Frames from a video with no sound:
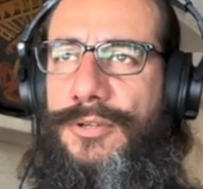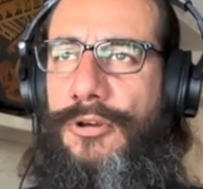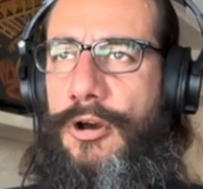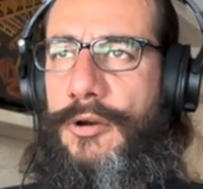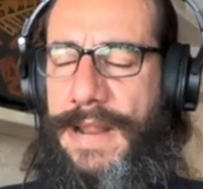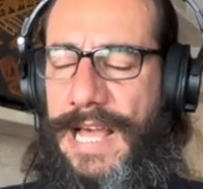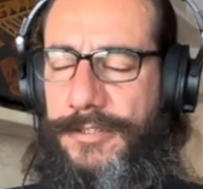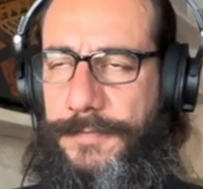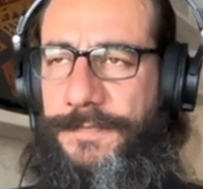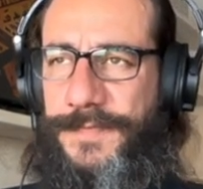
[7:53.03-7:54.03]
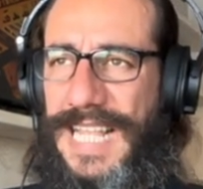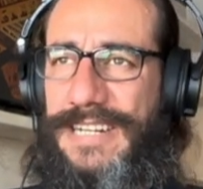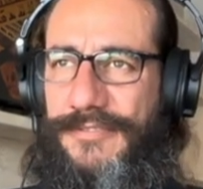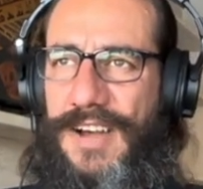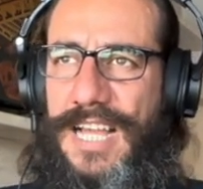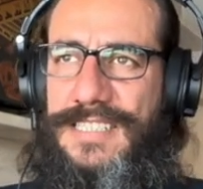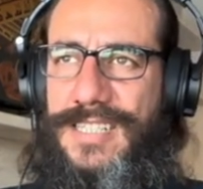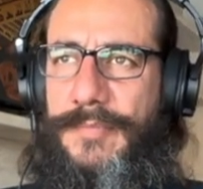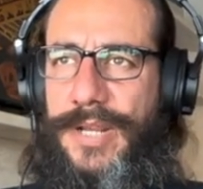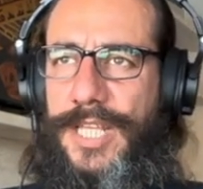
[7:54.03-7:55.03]
to go around and find
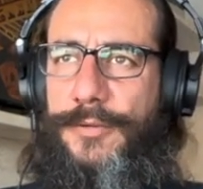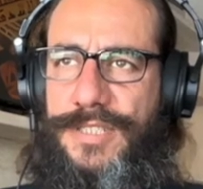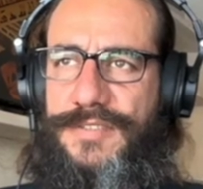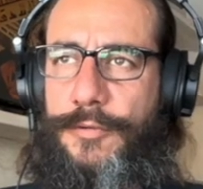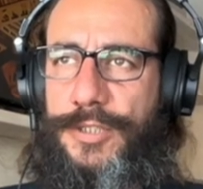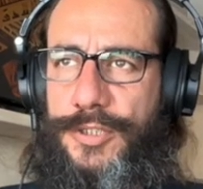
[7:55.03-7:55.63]
somebody who's